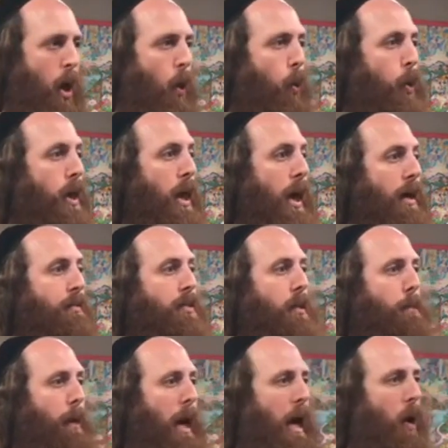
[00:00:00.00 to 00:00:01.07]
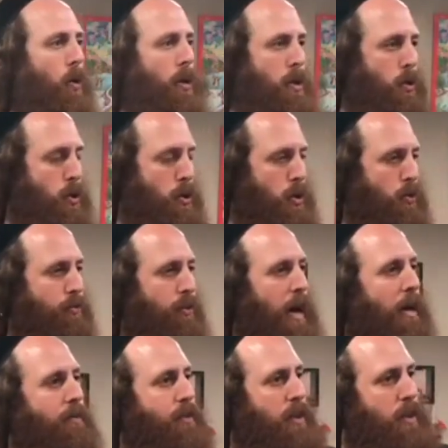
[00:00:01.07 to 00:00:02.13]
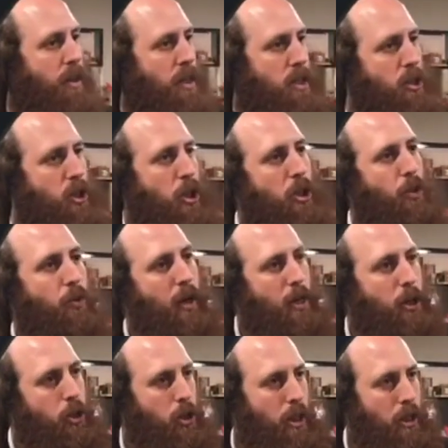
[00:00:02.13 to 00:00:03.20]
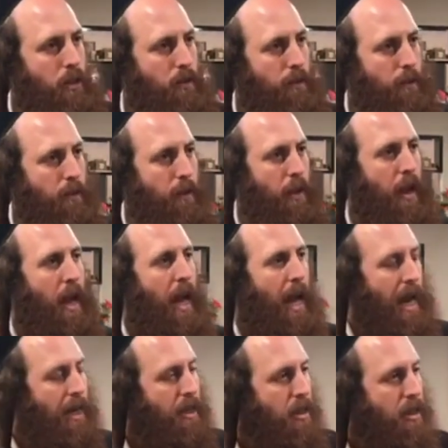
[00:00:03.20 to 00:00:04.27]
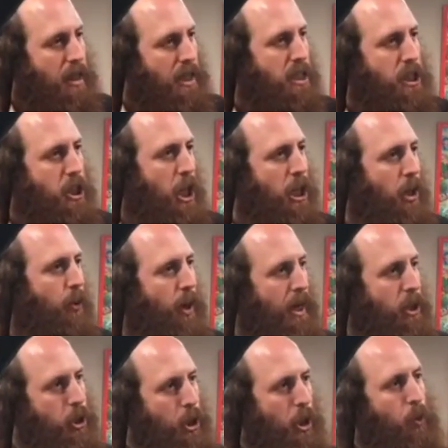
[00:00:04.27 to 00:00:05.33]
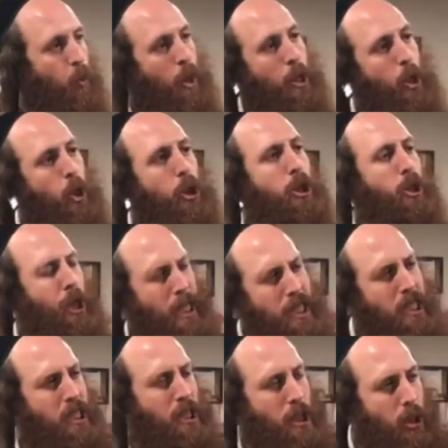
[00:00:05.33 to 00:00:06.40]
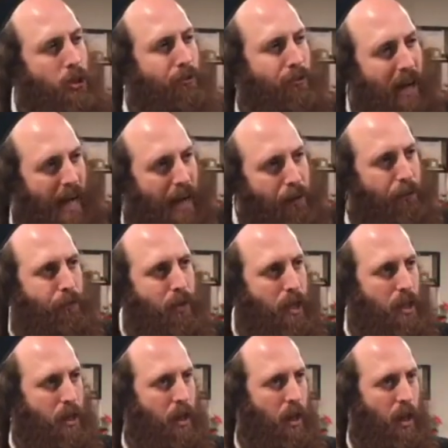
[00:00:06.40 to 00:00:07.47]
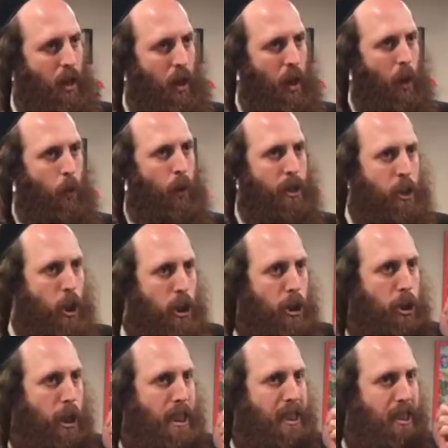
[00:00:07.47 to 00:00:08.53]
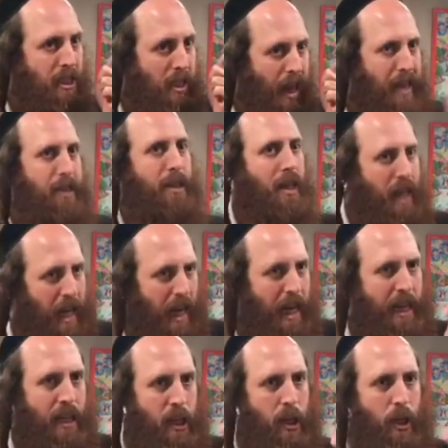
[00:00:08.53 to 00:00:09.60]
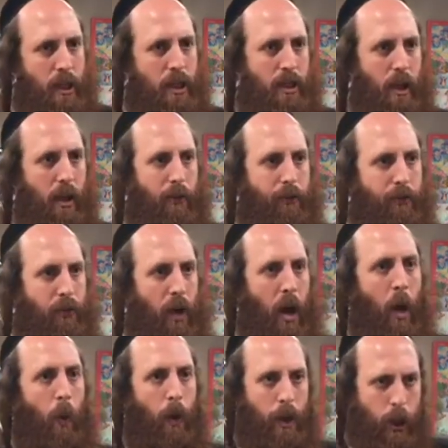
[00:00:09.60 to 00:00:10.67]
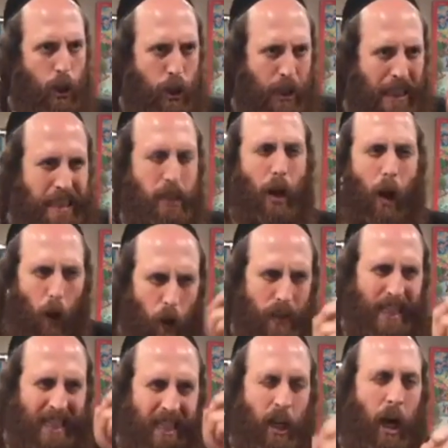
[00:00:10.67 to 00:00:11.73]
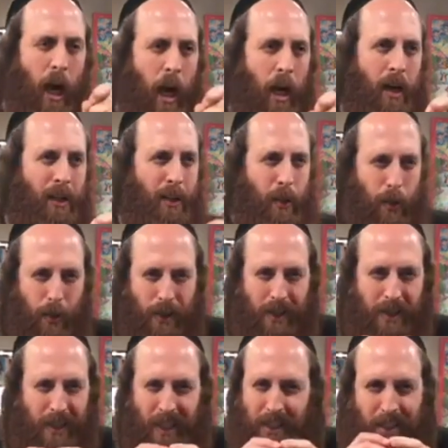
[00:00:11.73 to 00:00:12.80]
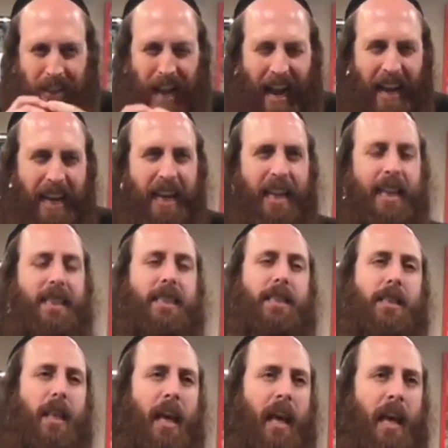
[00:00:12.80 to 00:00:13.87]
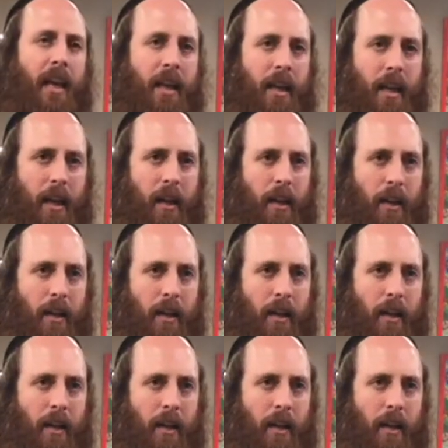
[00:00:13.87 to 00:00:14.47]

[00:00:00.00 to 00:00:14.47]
We have the power to survive in this generation. And in this generation, when you're just surviving, when you're just not killing yourself, when you're just holding on to the tiniest thing